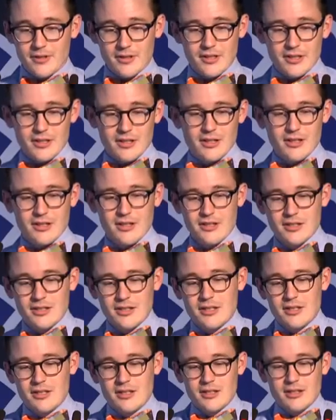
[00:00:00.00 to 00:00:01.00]

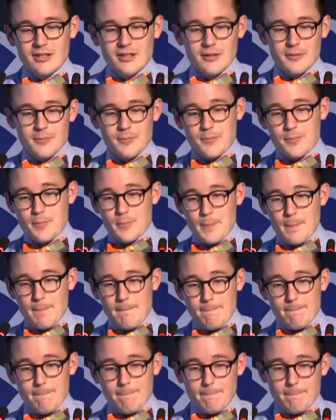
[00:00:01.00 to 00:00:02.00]

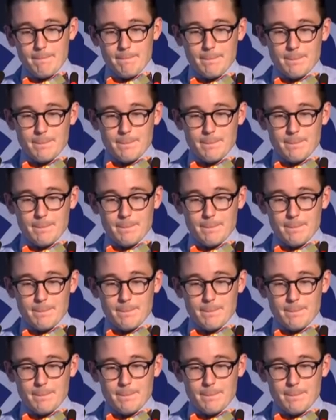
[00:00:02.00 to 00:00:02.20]
No one is speaking in this clip.